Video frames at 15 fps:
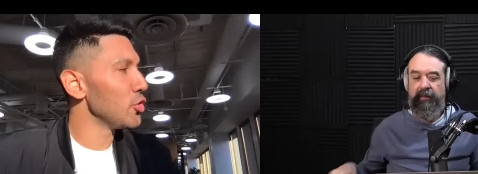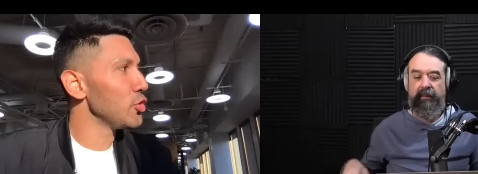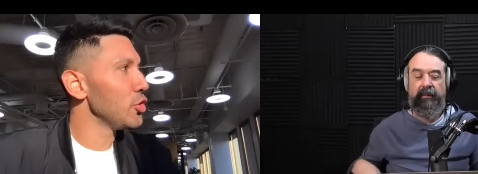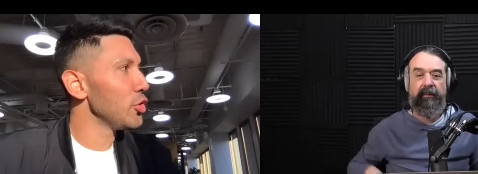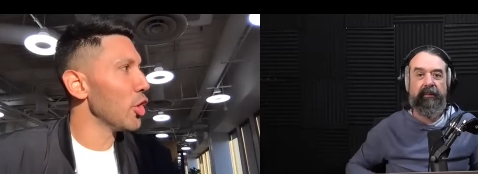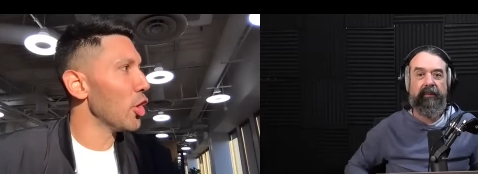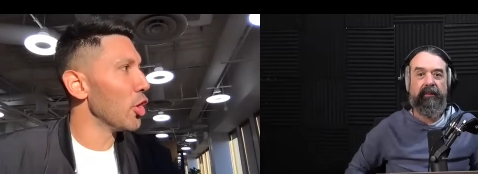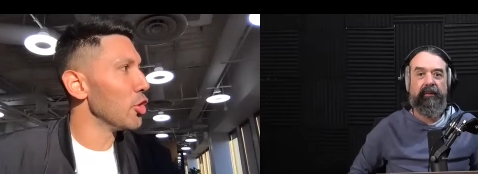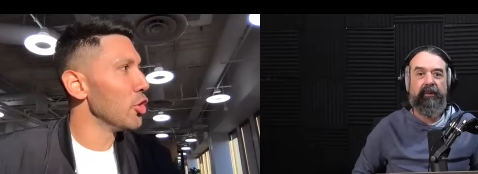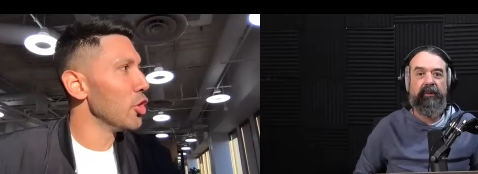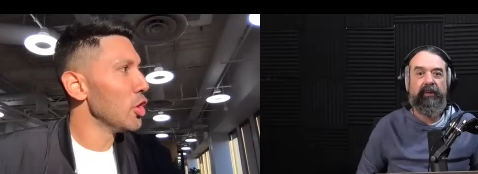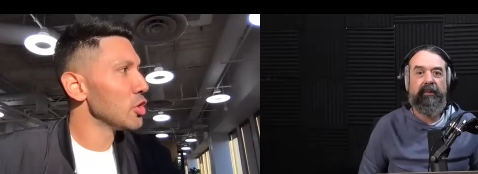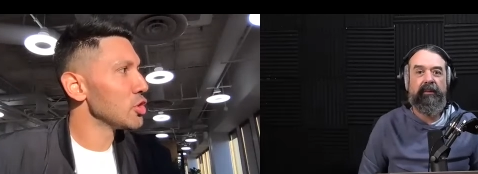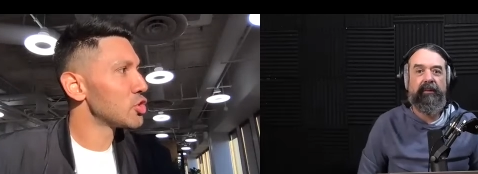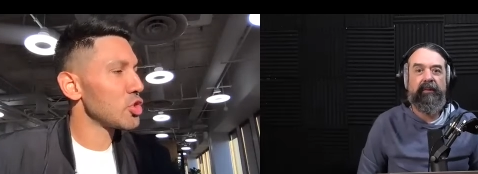Speaker 1: you know,
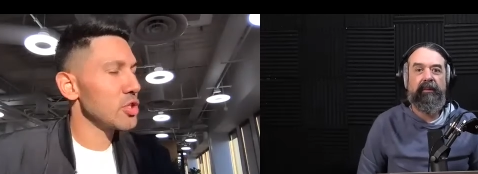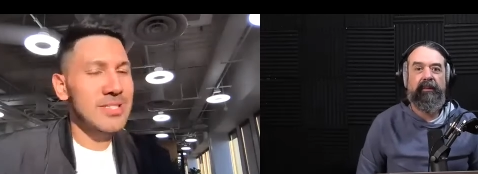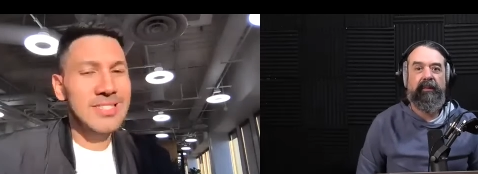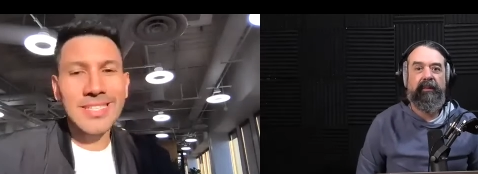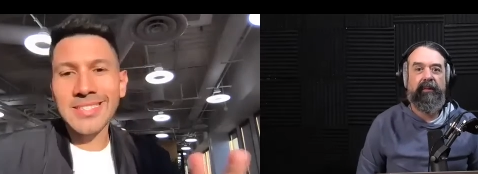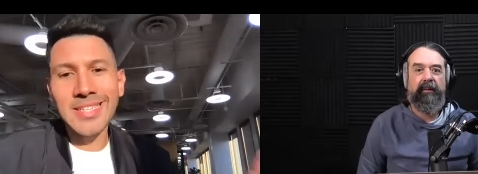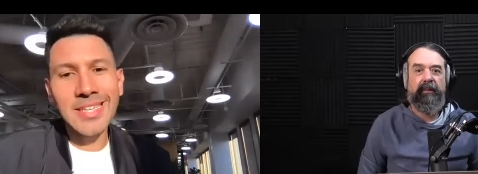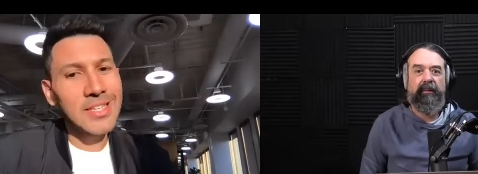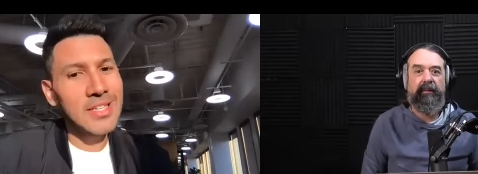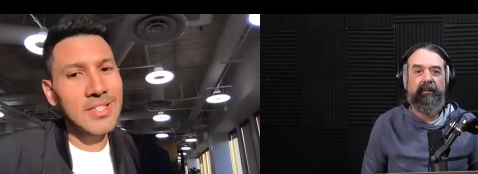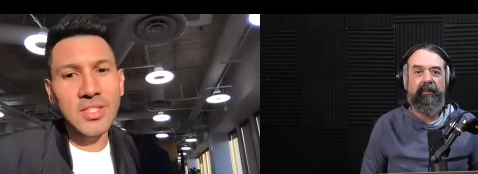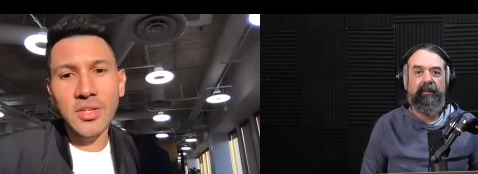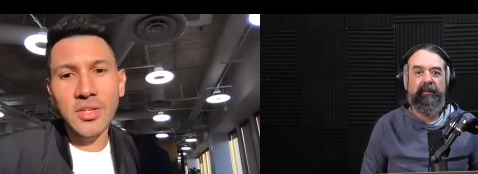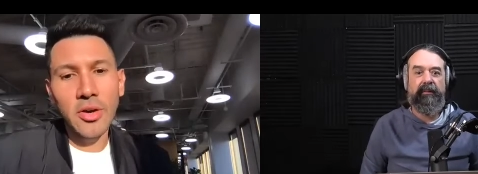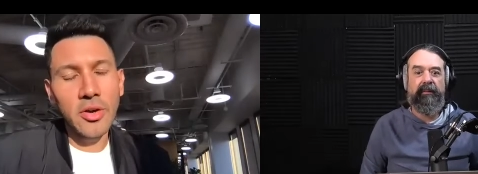16
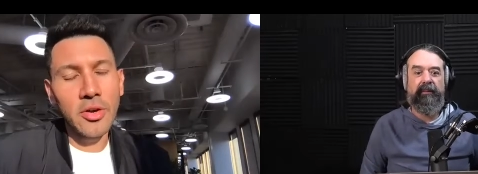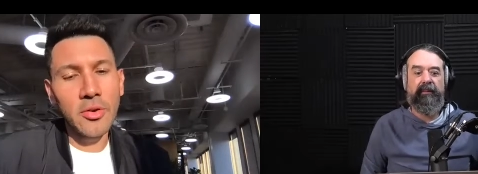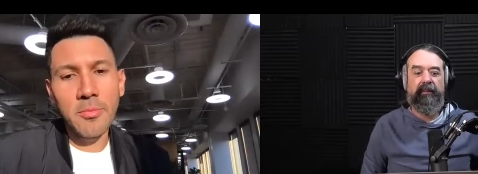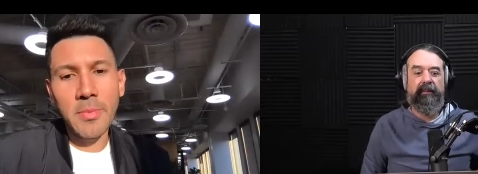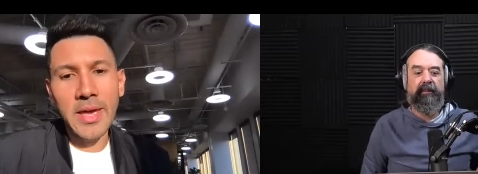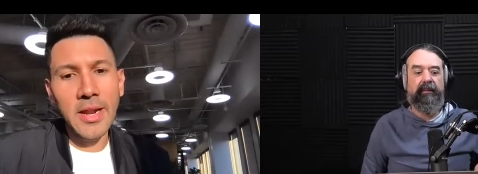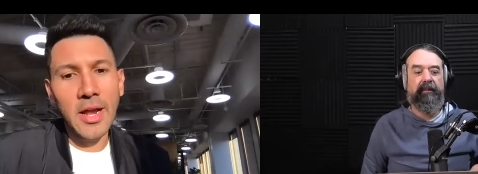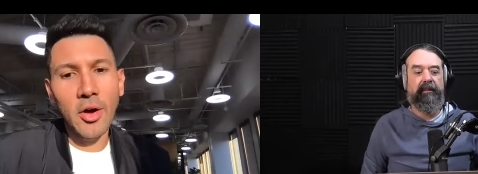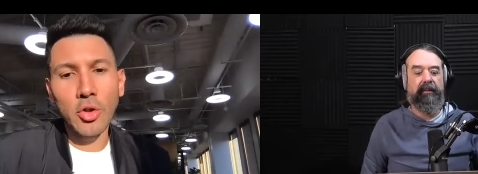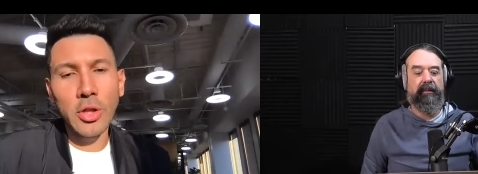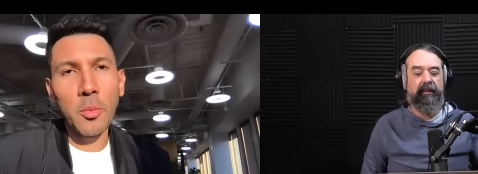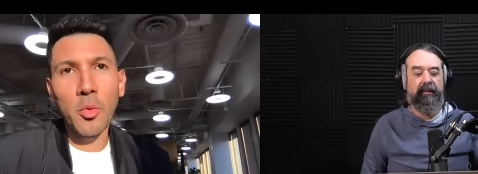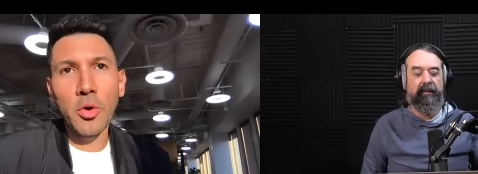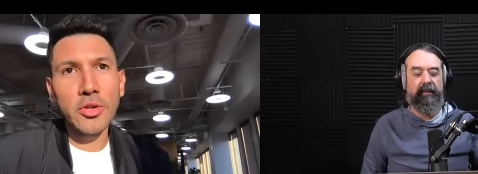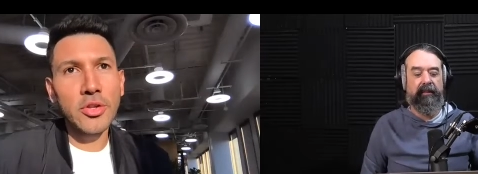years ago, man, all
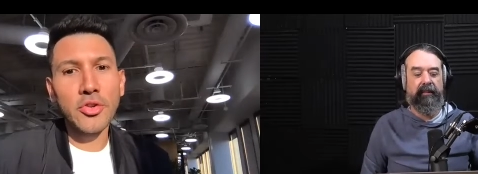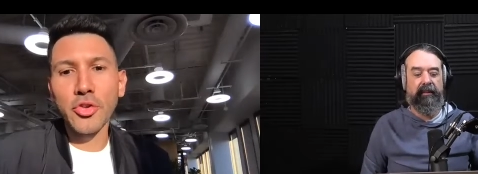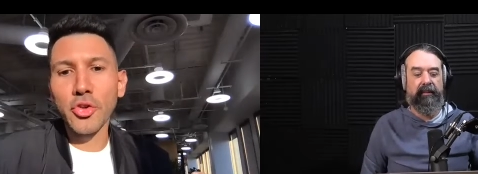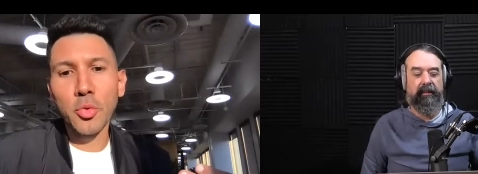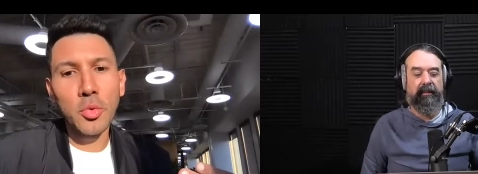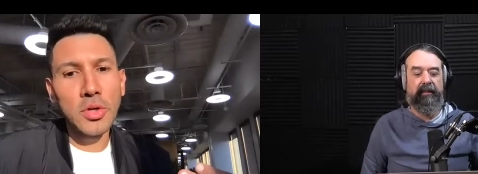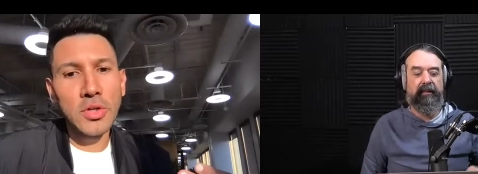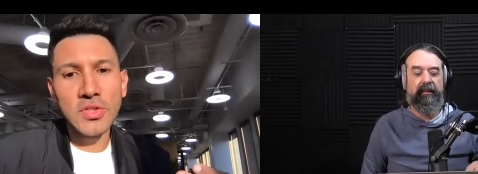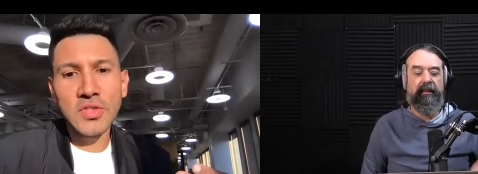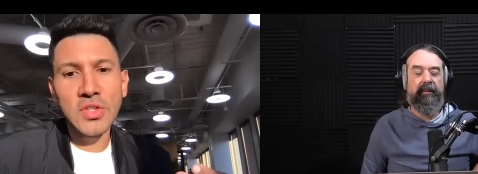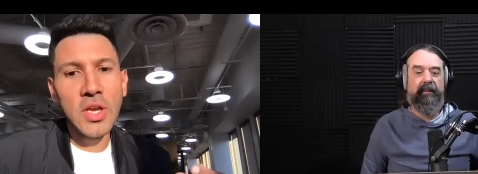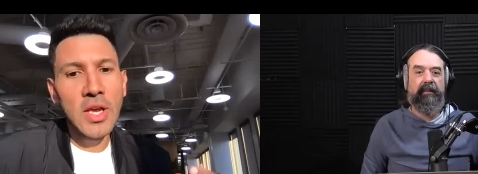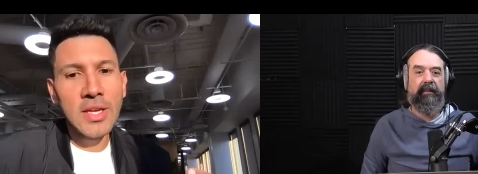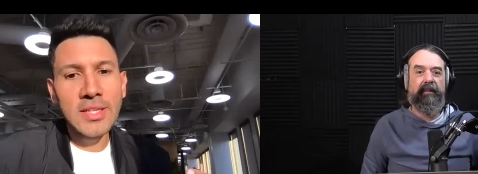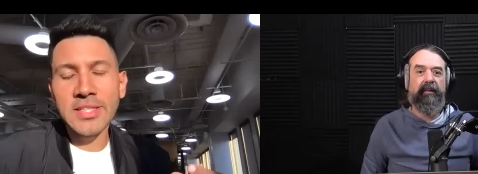I wanted to do
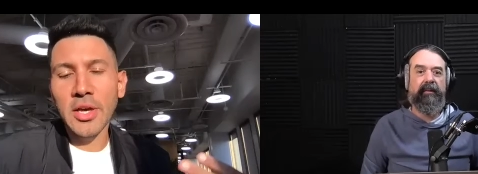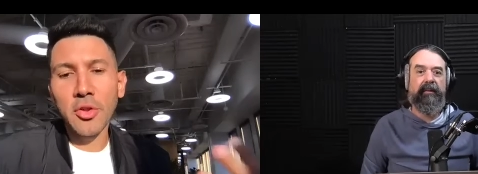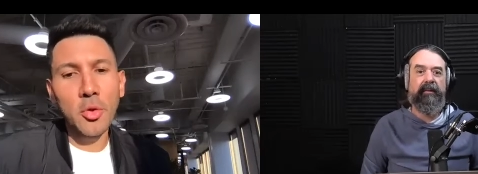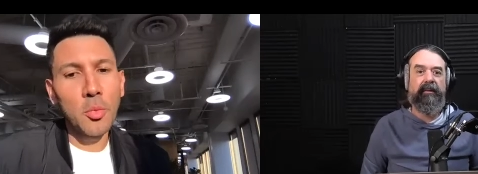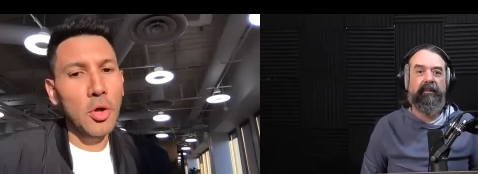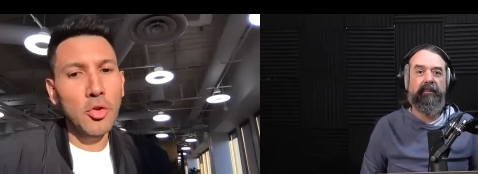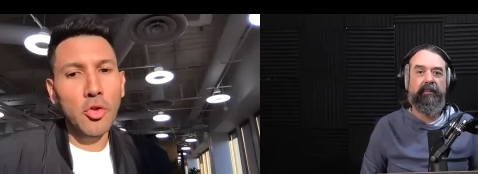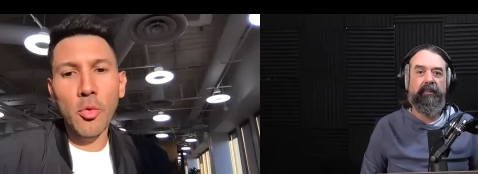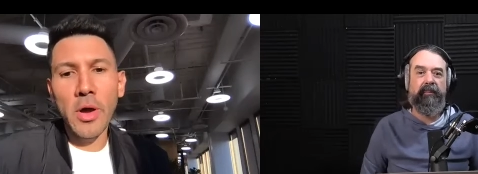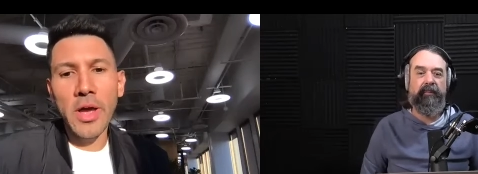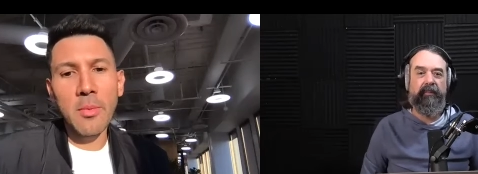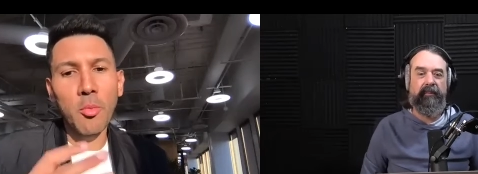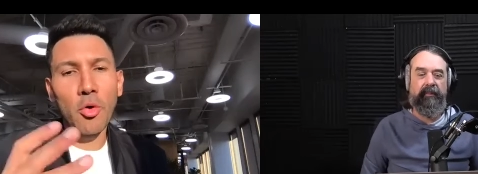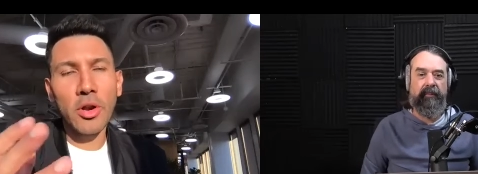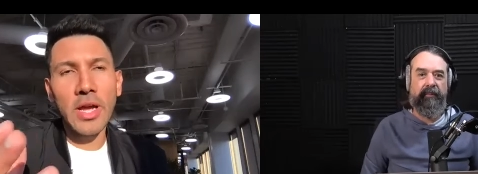was tell the world who I
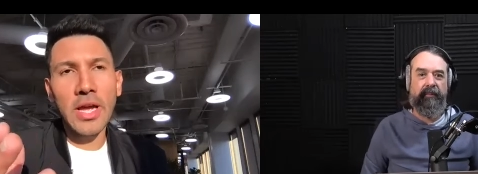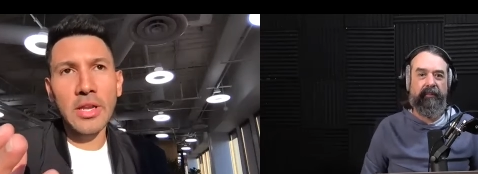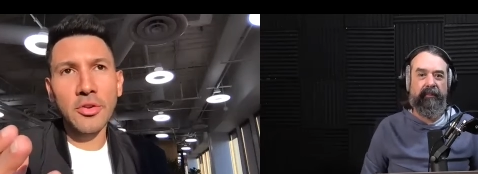am, what I